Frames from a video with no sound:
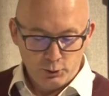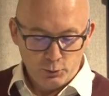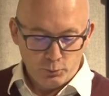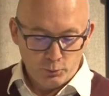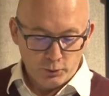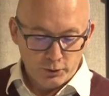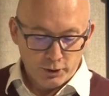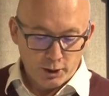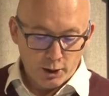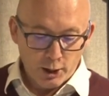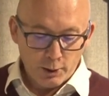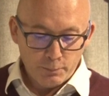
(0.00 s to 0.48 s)

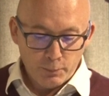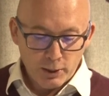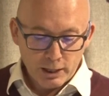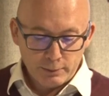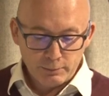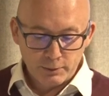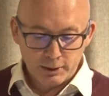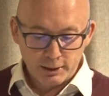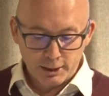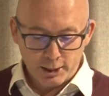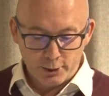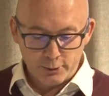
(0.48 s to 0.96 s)
with high
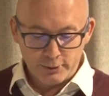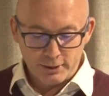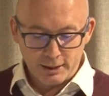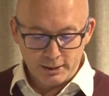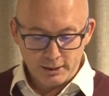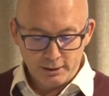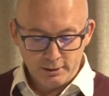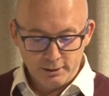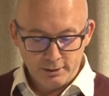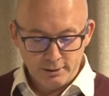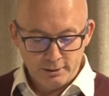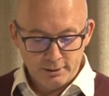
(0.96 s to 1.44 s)
pigment
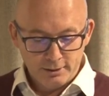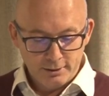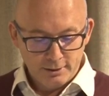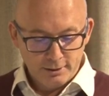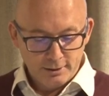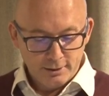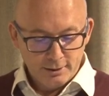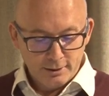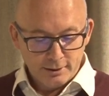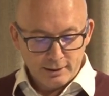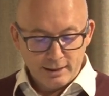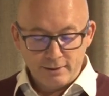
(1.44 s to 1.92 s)
loading
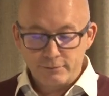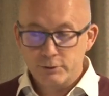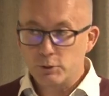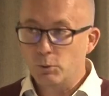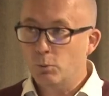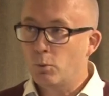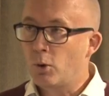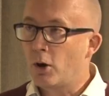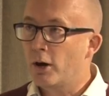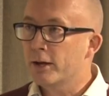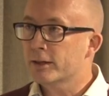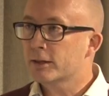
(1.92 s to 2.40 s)
gives a
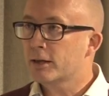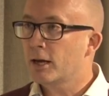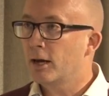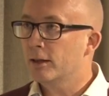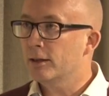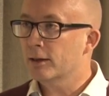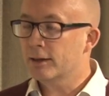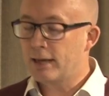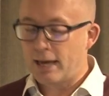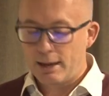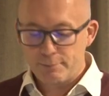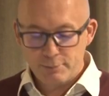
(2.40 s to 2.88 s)
wide
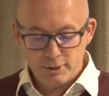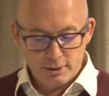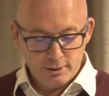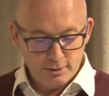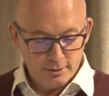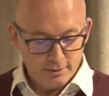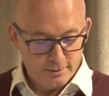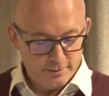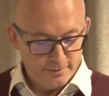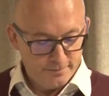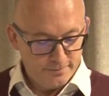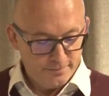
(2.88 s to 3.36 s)
color gamut,